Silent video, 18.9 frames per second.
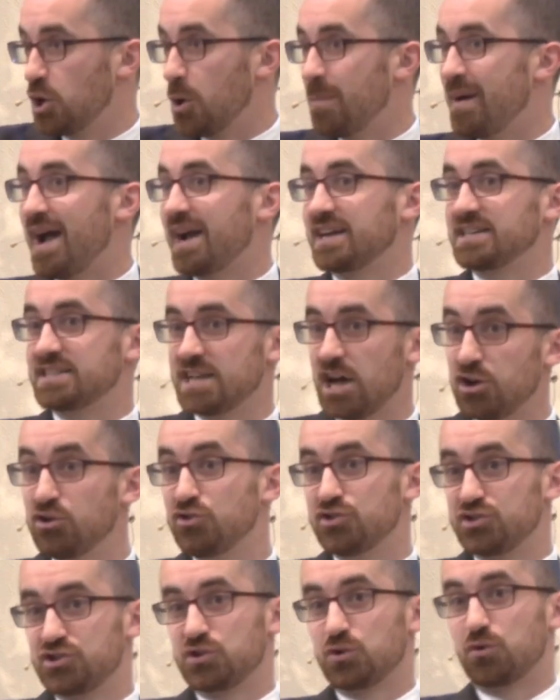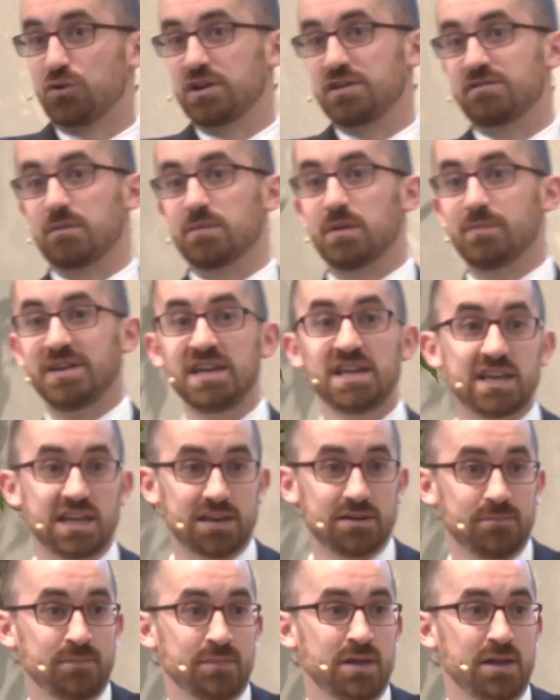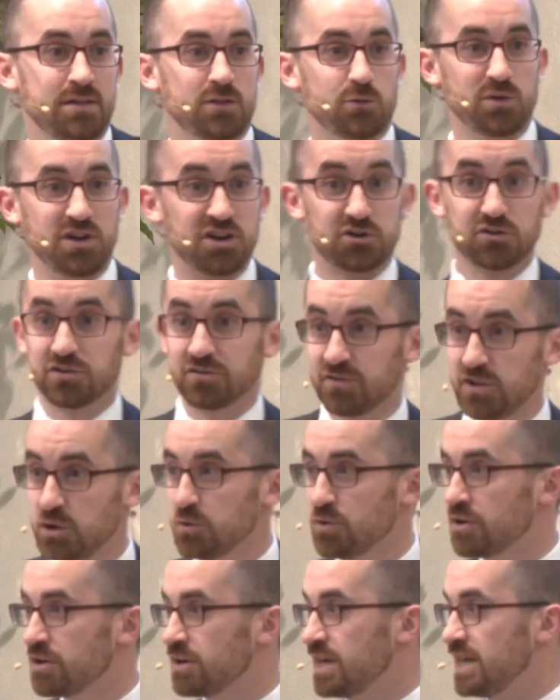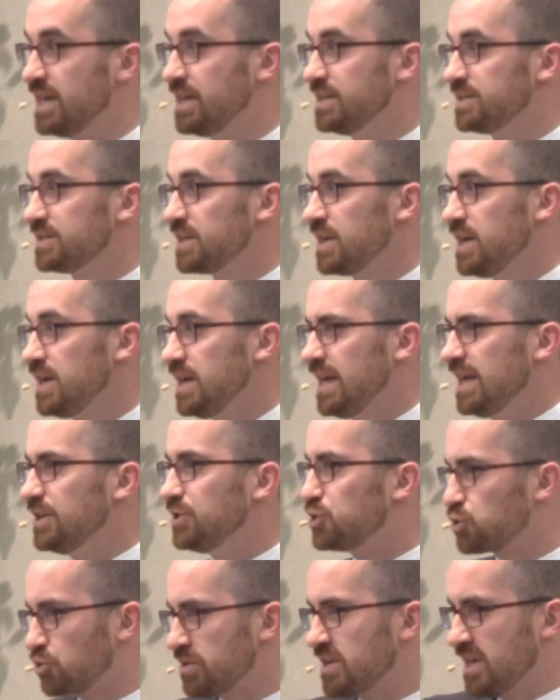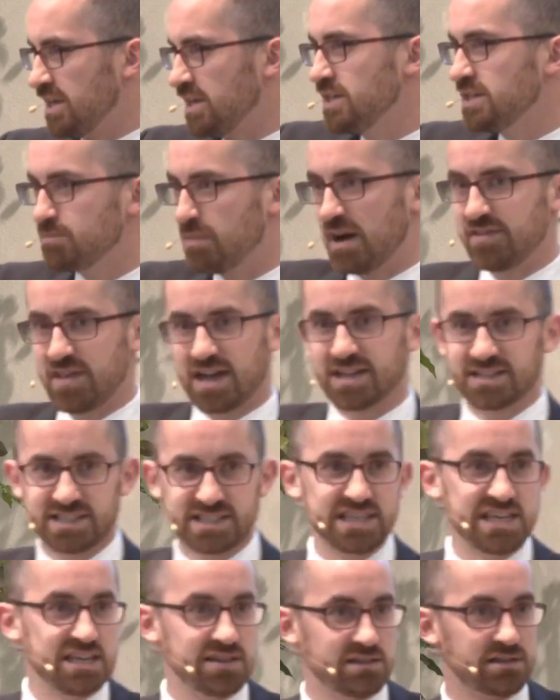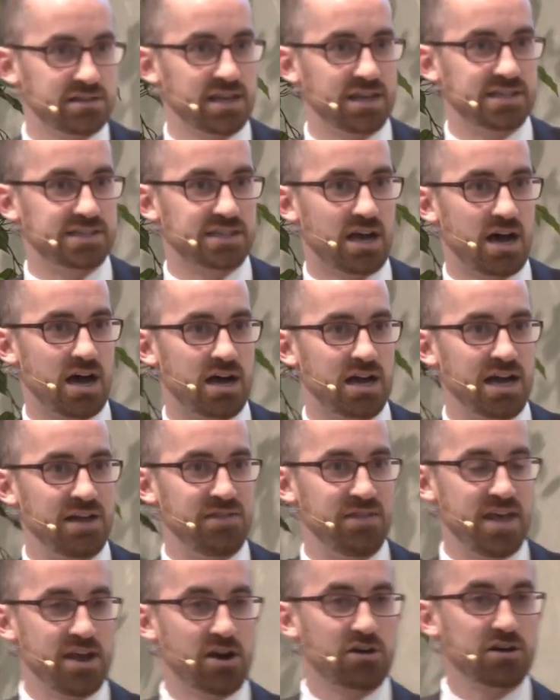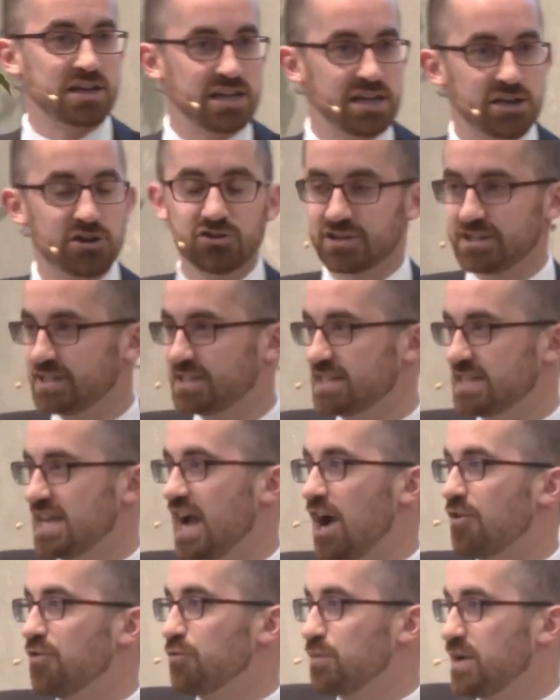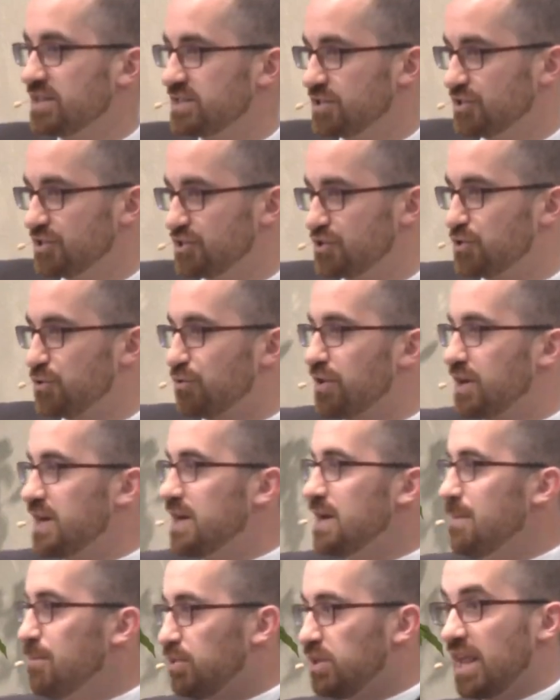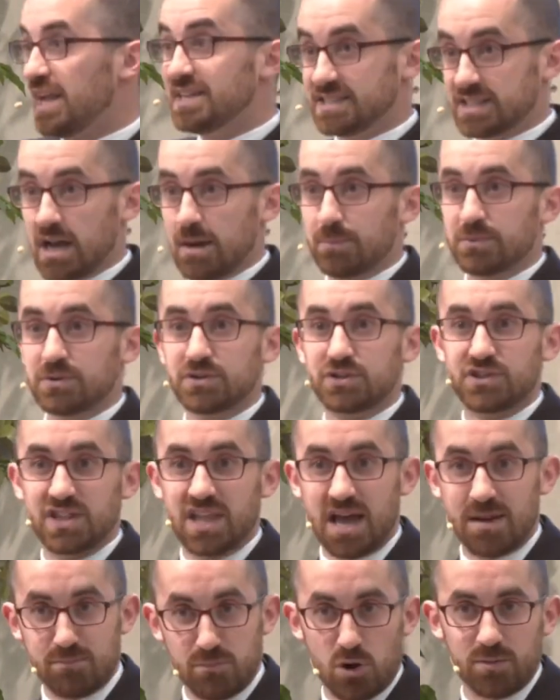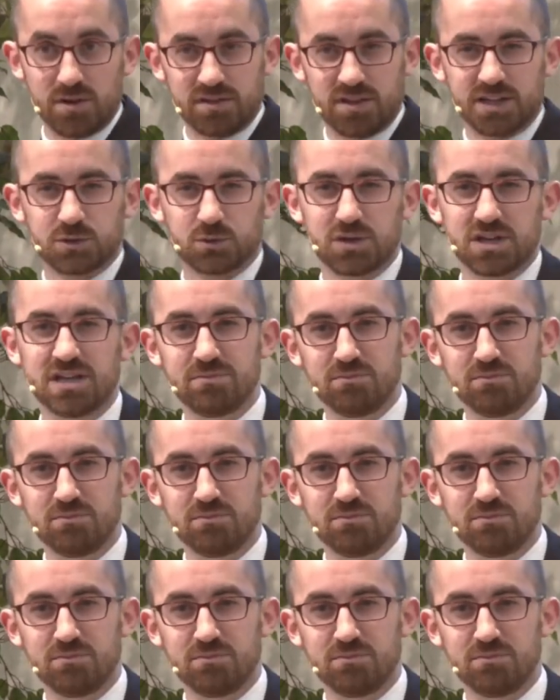back and tell you the story from the beginning. The reader or the viewer is intrigued by that scene that they saw, and they are eager to see how the rest of the story plays up to that moment. That's what in